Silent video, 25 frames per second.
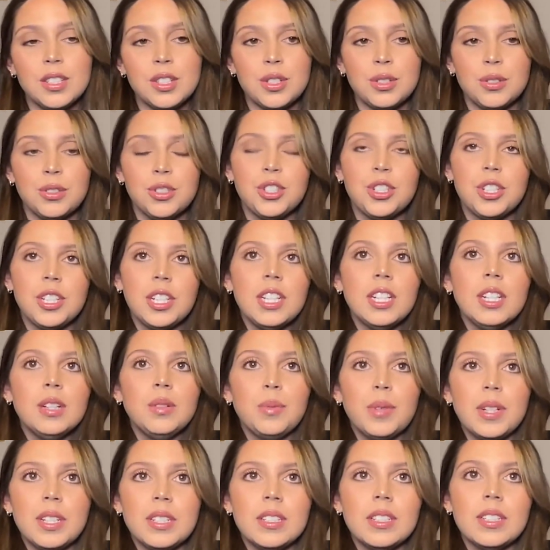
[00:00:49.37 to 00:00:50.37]
So she
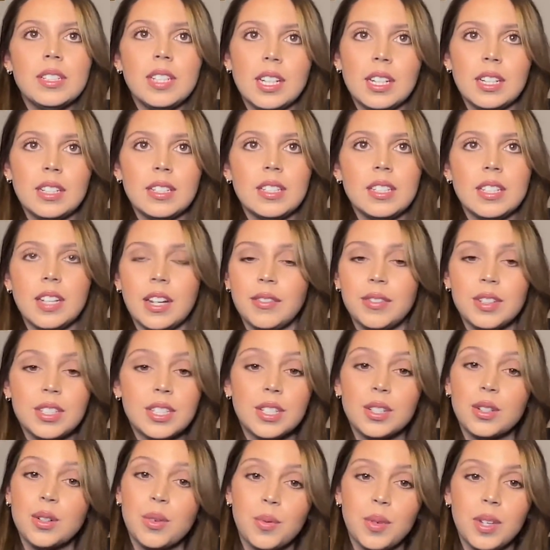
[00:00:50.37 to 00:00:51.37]
went to dance every
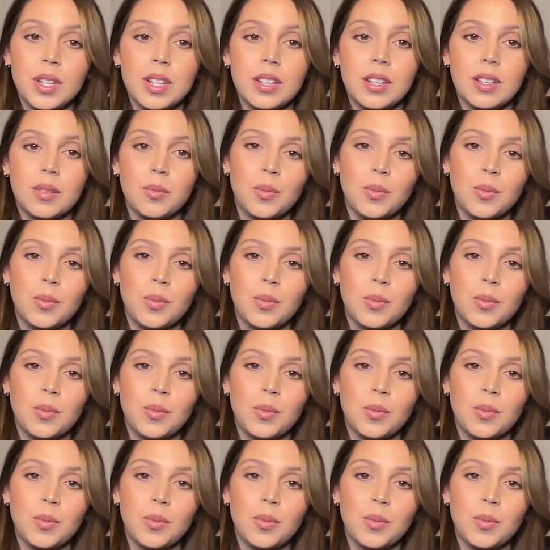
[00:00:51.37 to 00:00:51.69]
single week.